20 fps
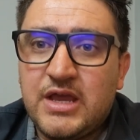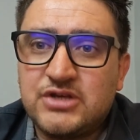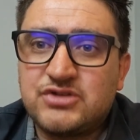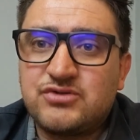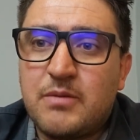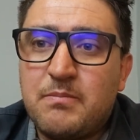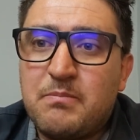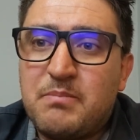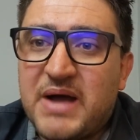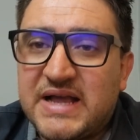
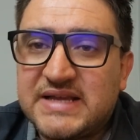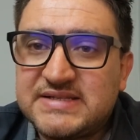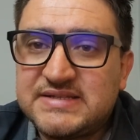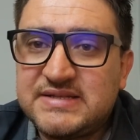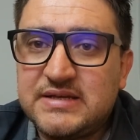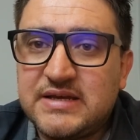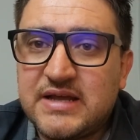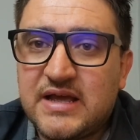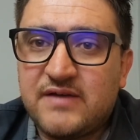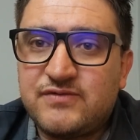is
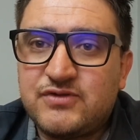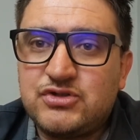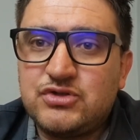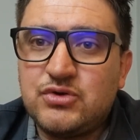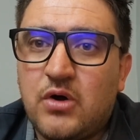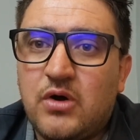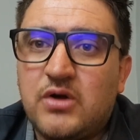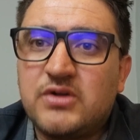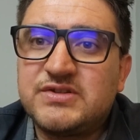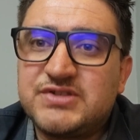robust enough
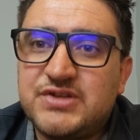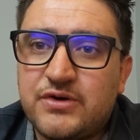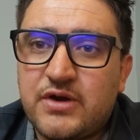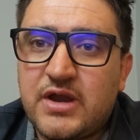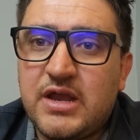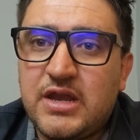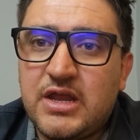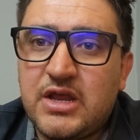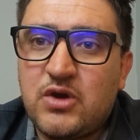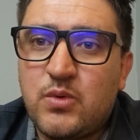to answer
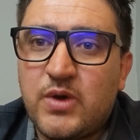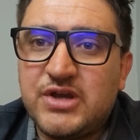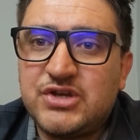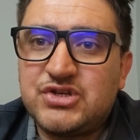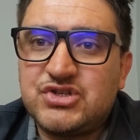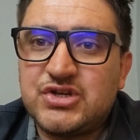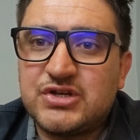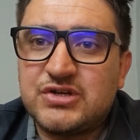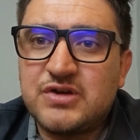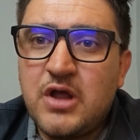any
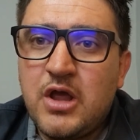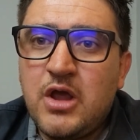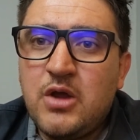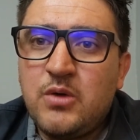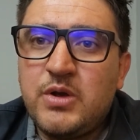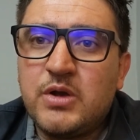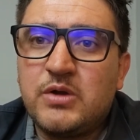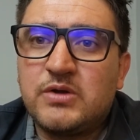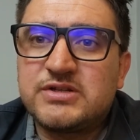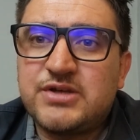question.
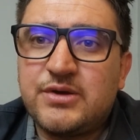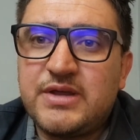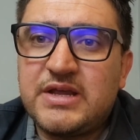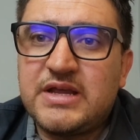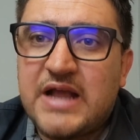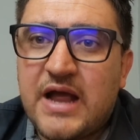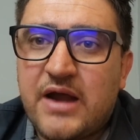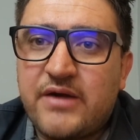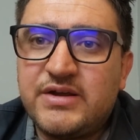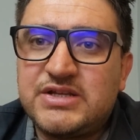We also
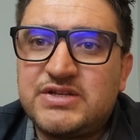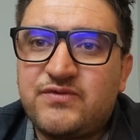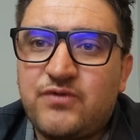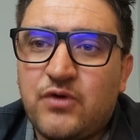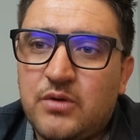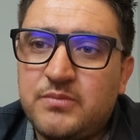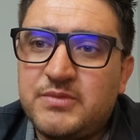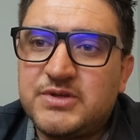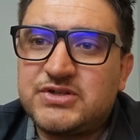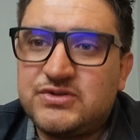encourage
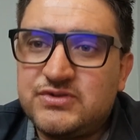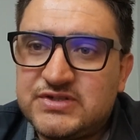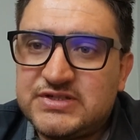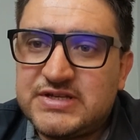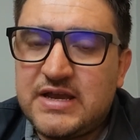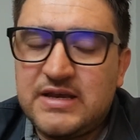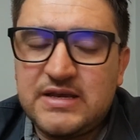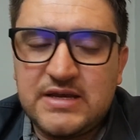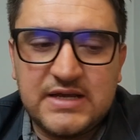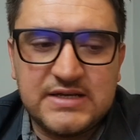farmers to
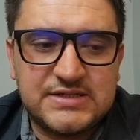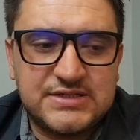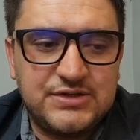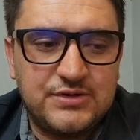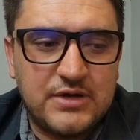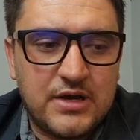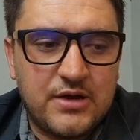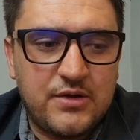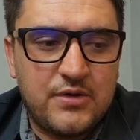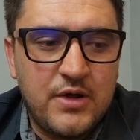send us,
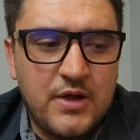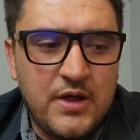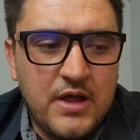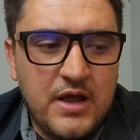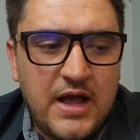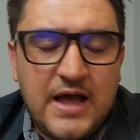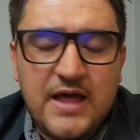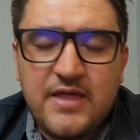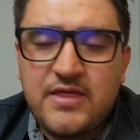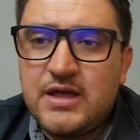you know,
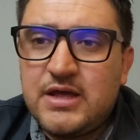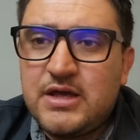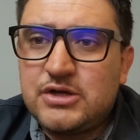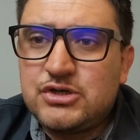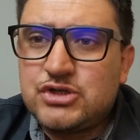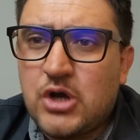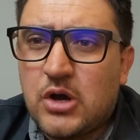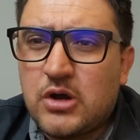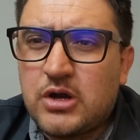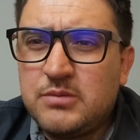other
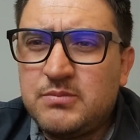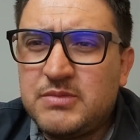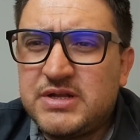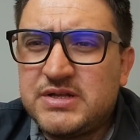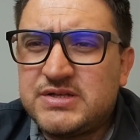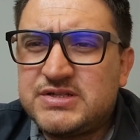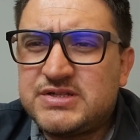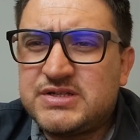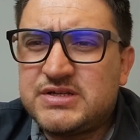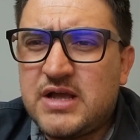
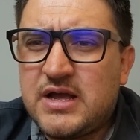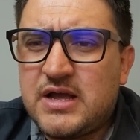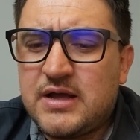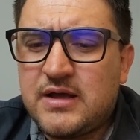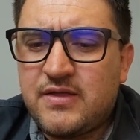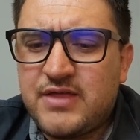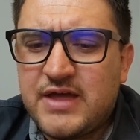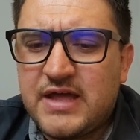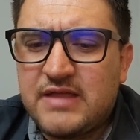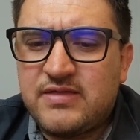documents
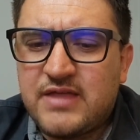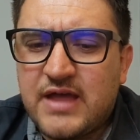uh, that